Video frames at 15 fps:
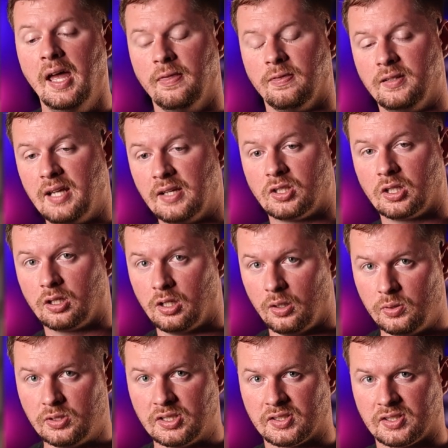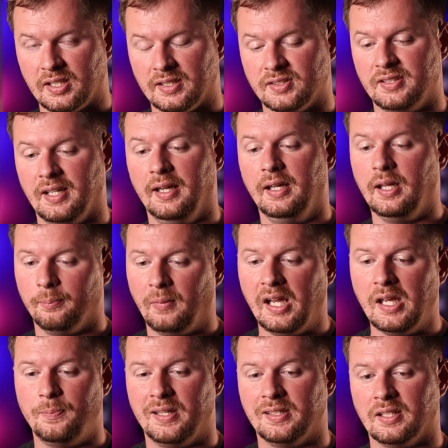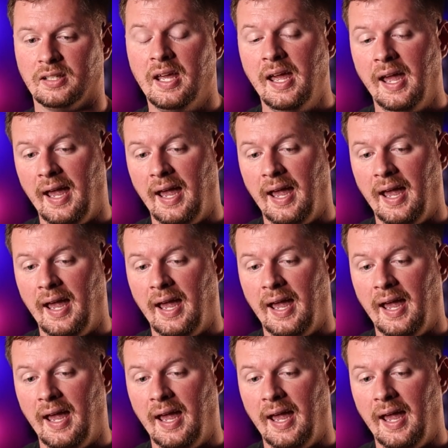The Desert Ghost Sunset, in my opinion,